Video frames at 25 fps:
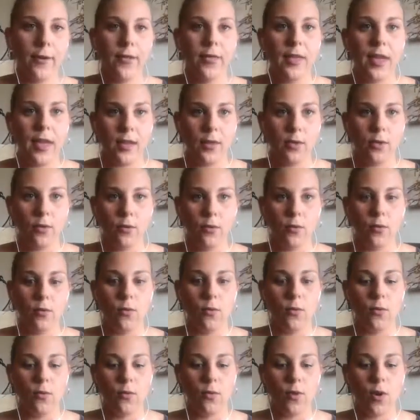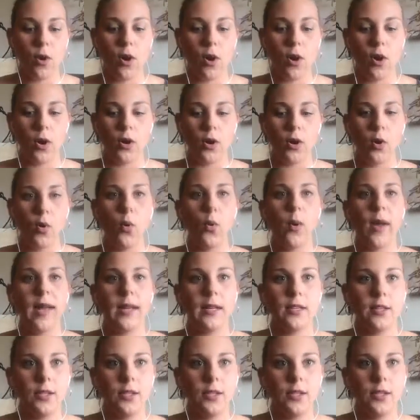that you are quick